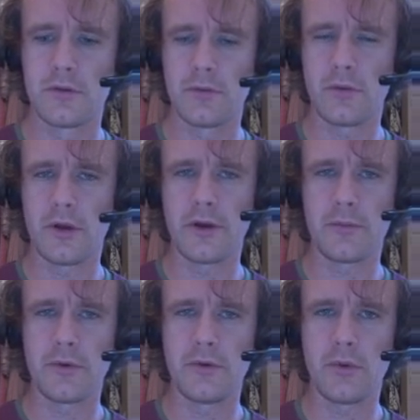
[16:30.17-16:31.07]
we're
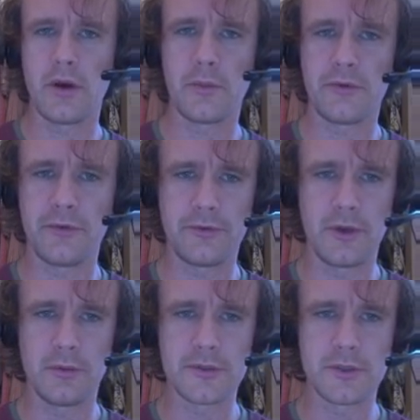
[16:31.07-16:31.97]
on number
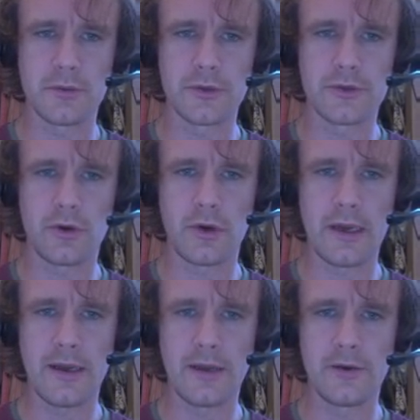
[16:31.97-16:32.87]
15, which is the one to draw,
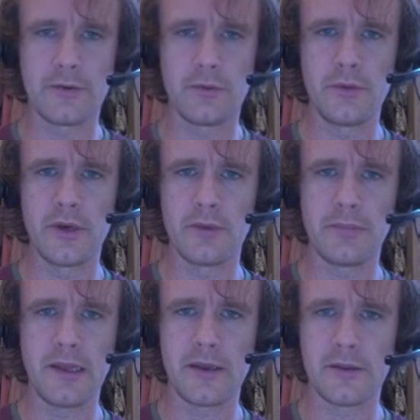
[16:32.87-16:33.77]
and we didn't
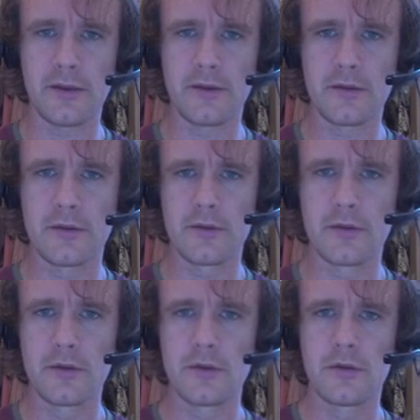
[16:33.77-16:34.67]
play anything,
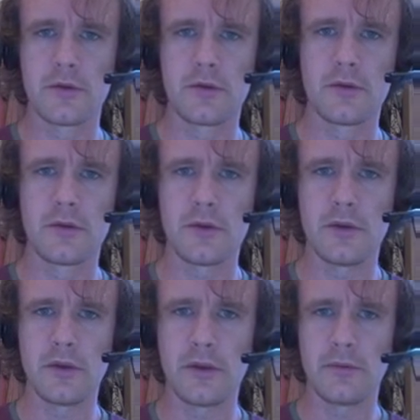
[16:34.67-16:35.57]

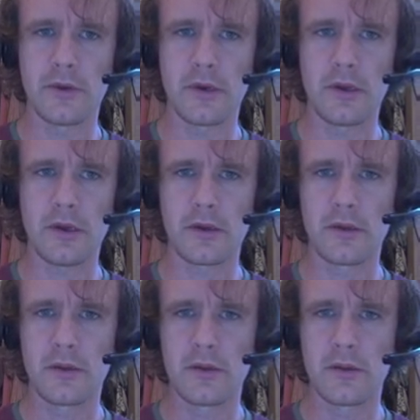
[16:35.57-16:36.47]
we gotta lock
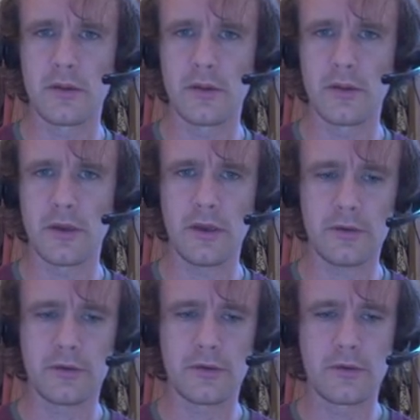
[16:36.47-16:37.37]
that,